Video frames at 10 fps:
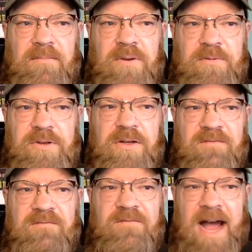perpetrators
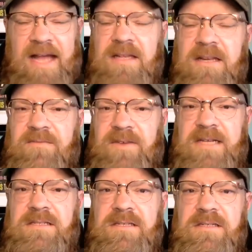of violent
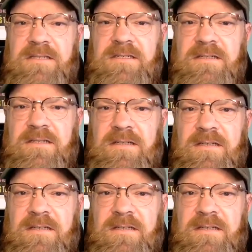offenses